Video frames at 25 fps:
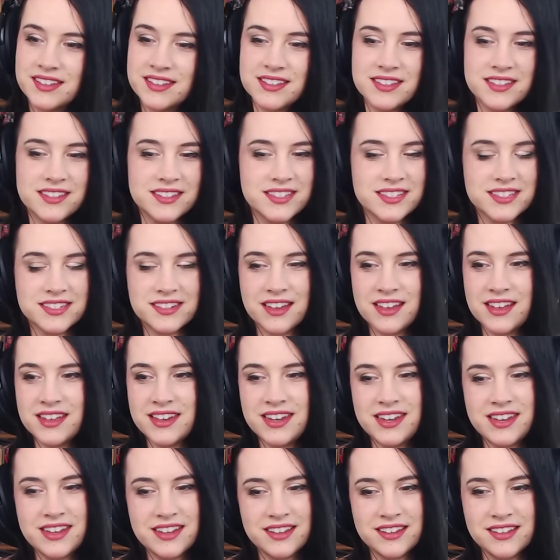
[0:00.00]

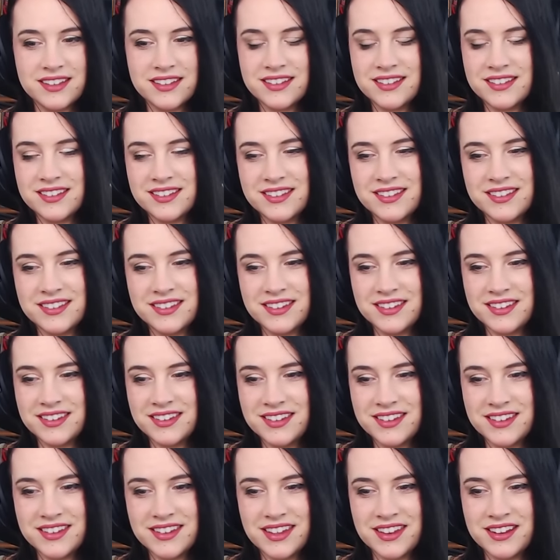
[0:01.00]
Scotty,
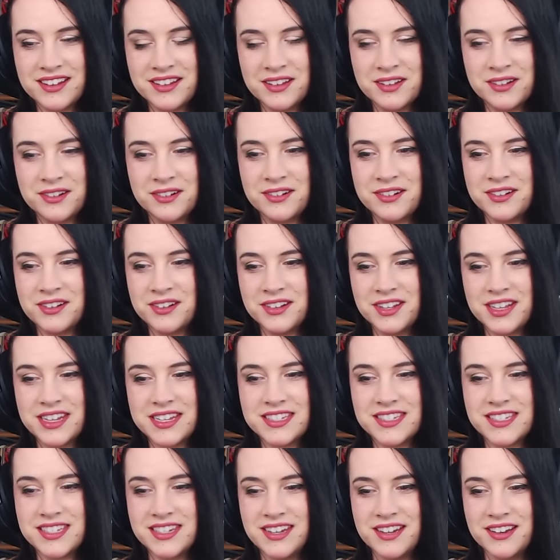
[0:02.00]
you gotta learn your
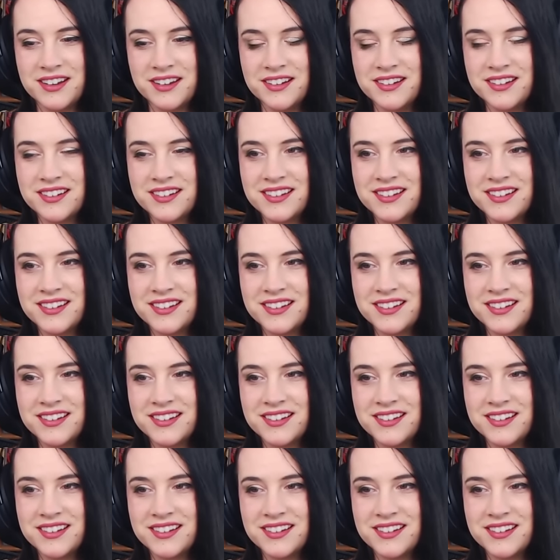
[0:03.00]
lesson here.